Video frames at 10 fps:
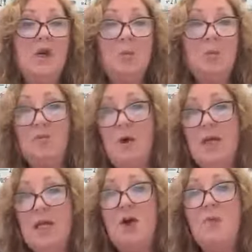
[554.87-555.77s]

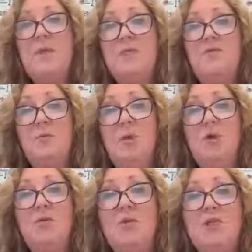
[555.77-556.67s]
Providing copies of the
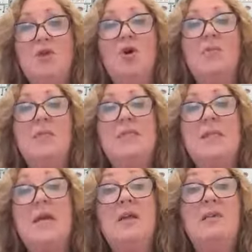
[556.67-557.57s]
borrower's documents
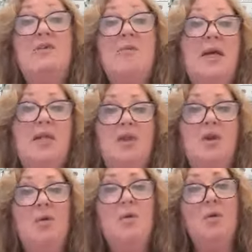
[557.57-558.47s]
and information
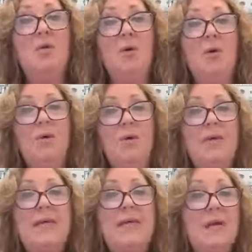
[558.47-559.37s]
on their own
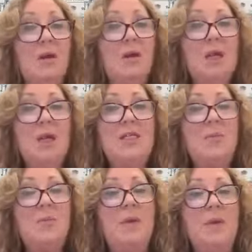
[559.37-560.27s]
is unlikely to
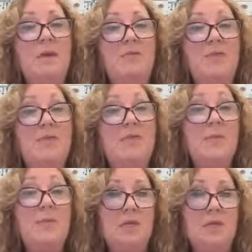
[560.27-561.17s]
be enough to
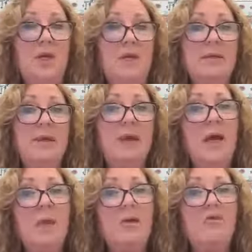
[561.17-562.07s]
demonstrate
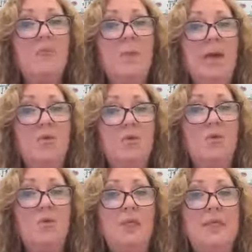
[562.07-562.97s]
how you've made
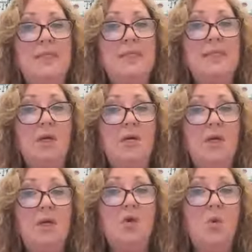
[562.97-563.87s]
all necessary
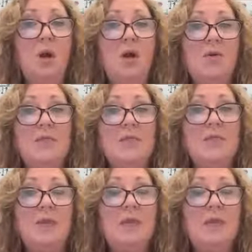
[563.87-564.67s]
inquiries.